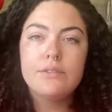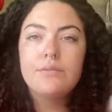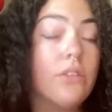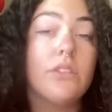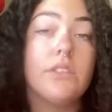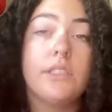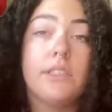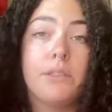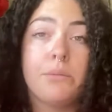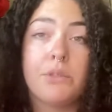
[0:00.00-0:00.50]
You'll
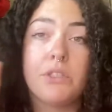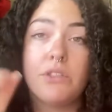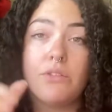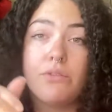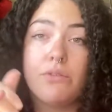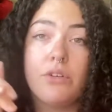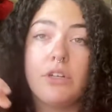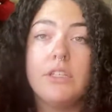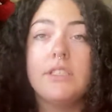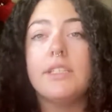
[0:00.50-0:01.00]
see them on the
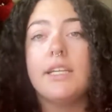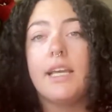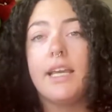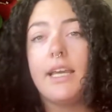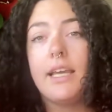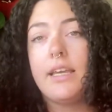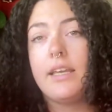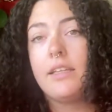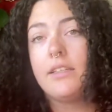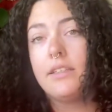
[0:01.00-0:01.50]
front
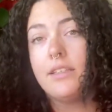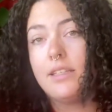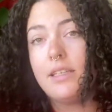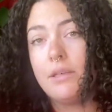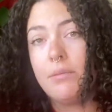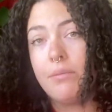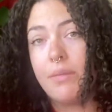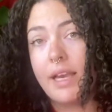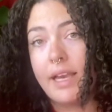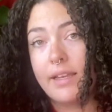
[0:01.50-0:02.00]
and the
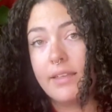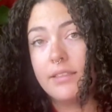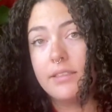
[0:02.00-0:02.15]
back